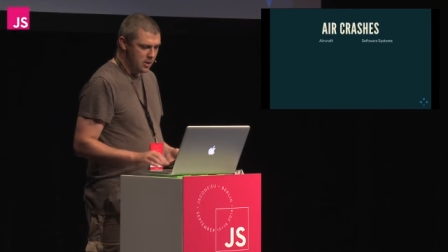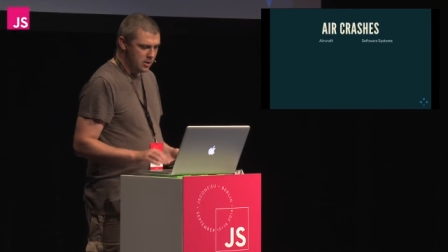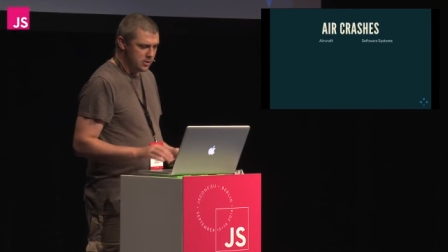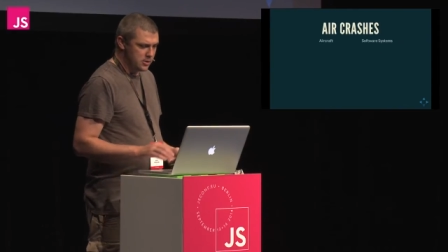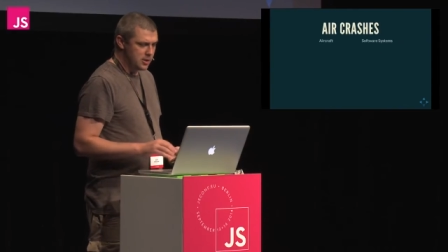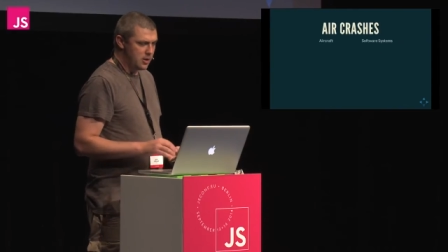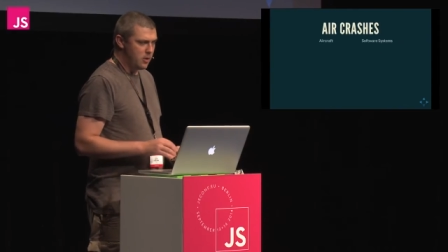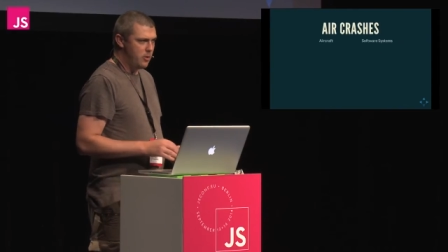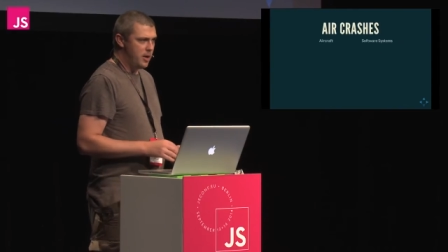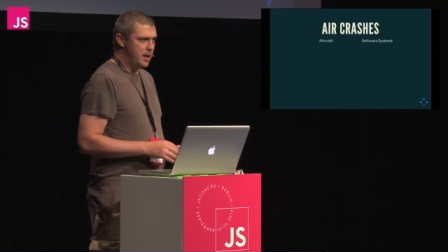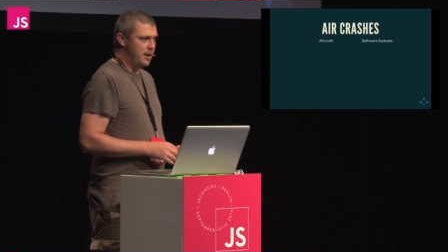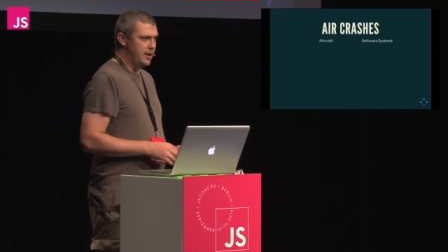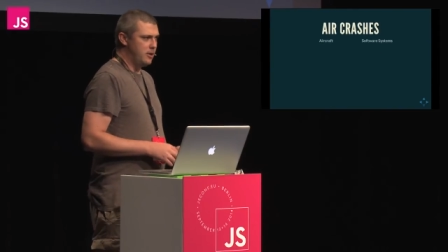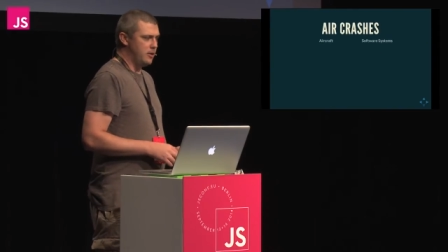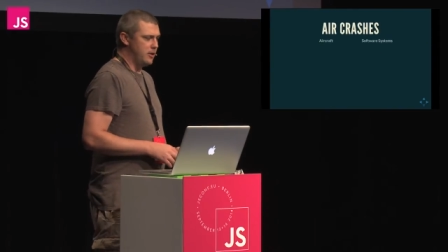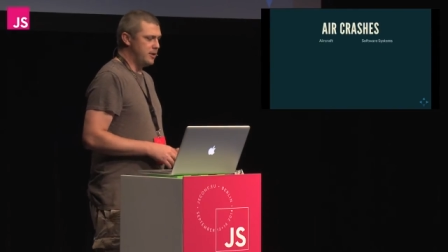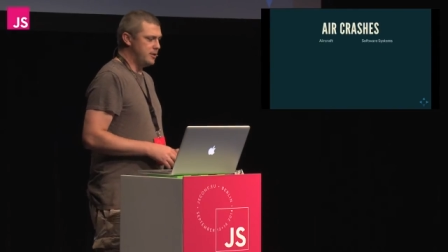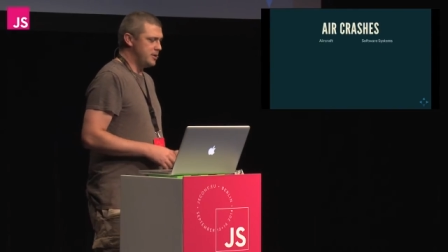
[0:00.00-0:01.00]
So when I
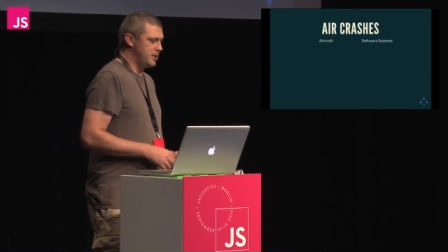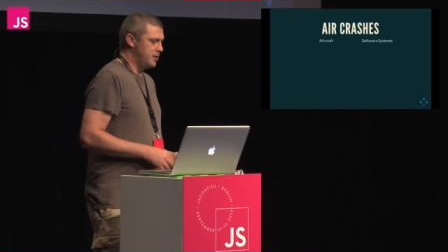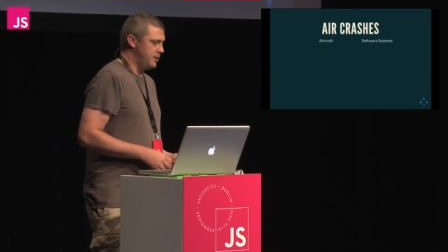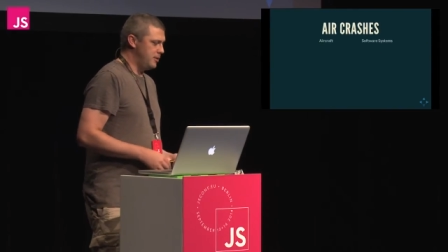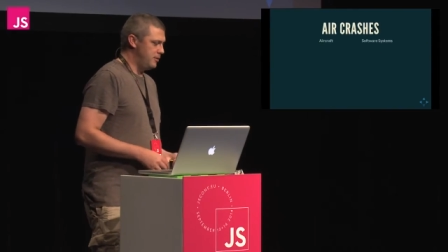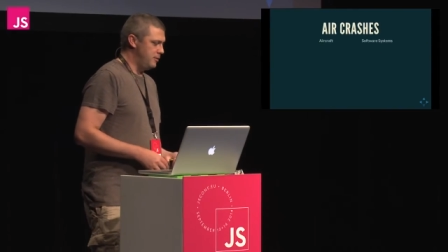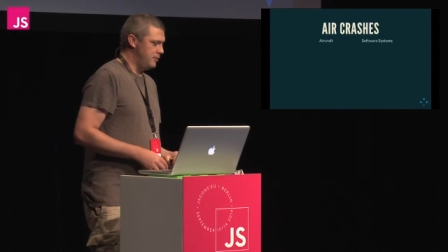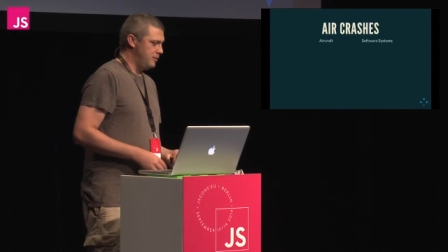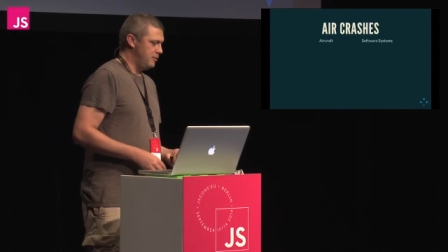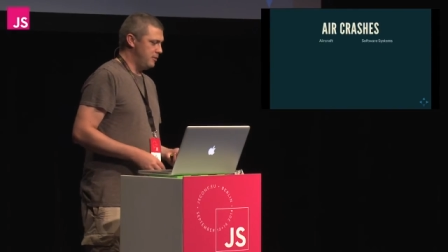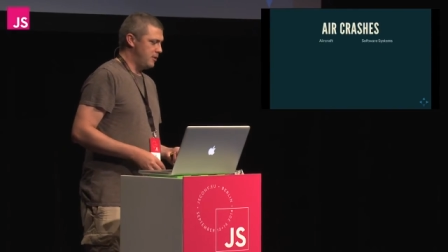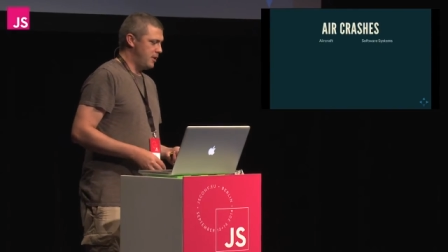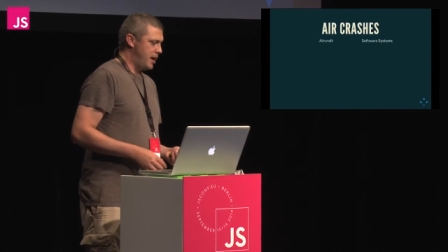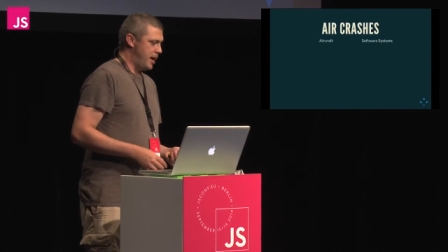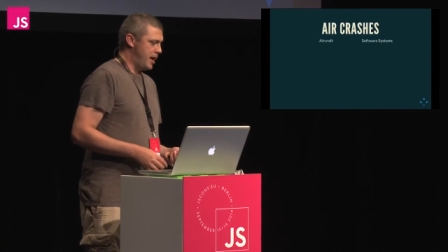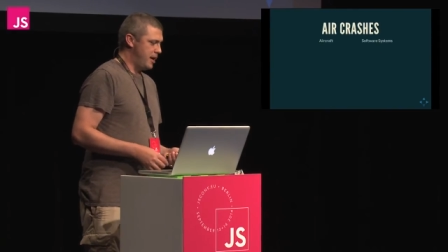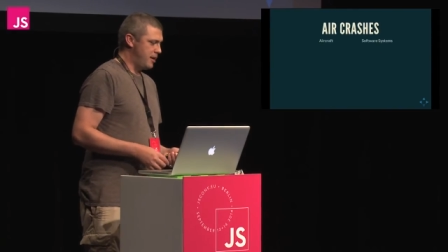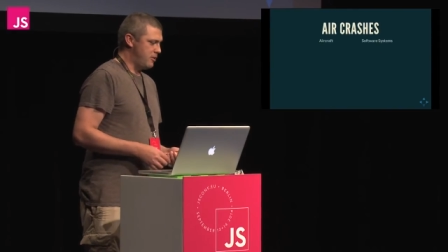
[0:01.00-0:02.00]
got into
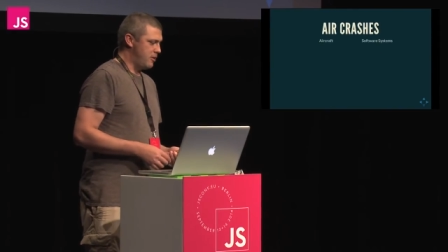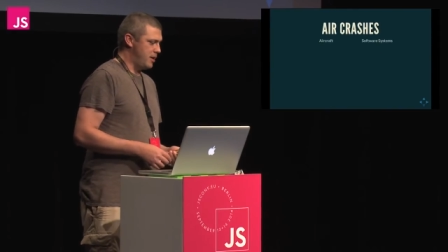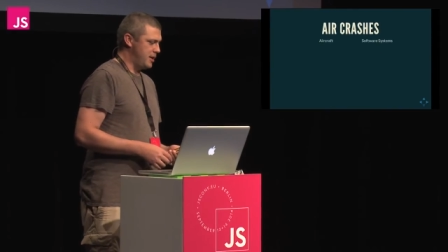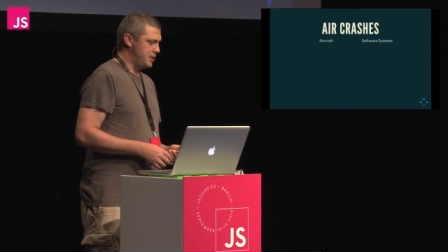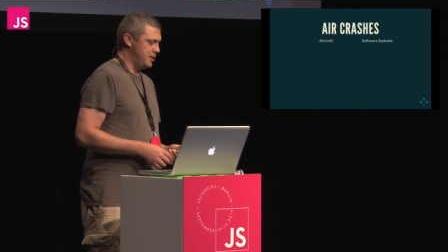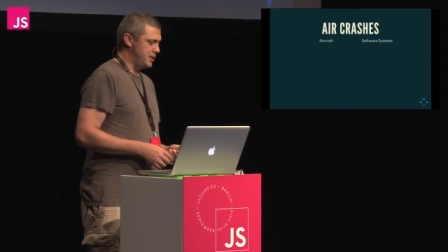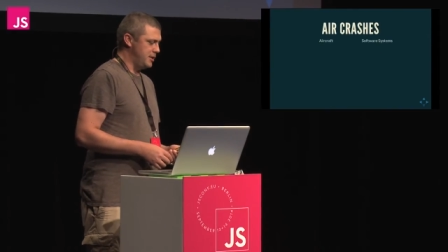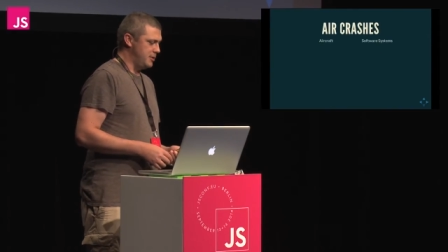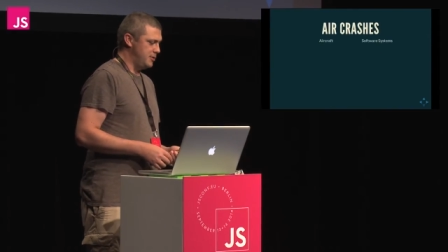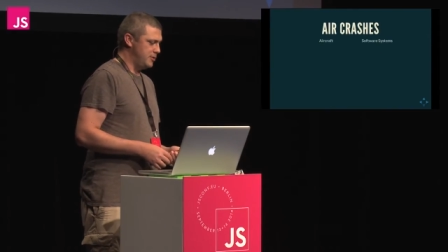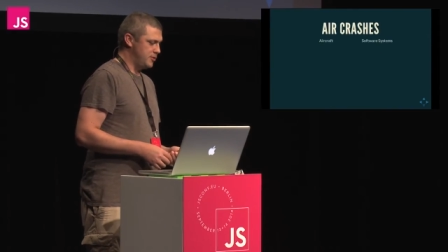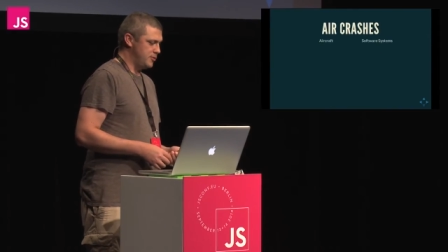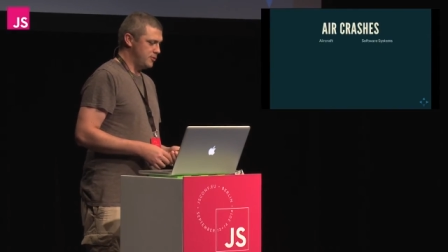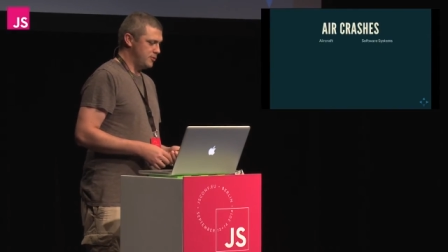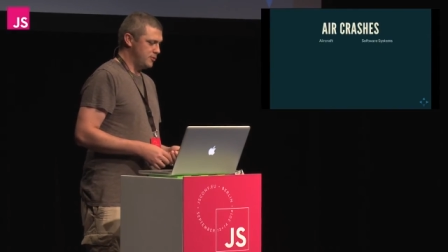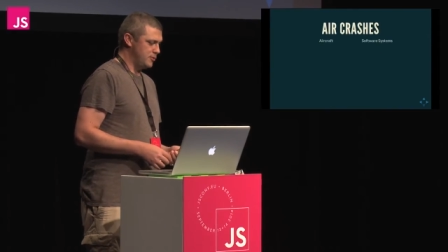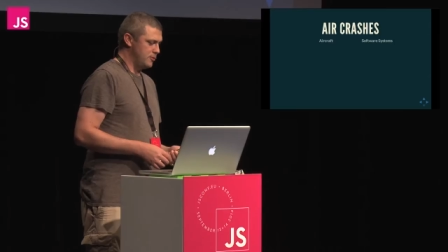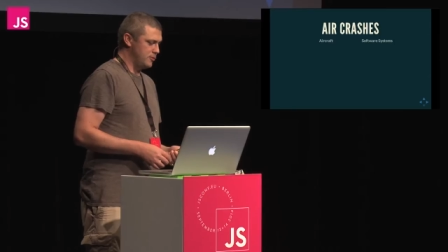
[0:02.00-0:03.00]
air crashes,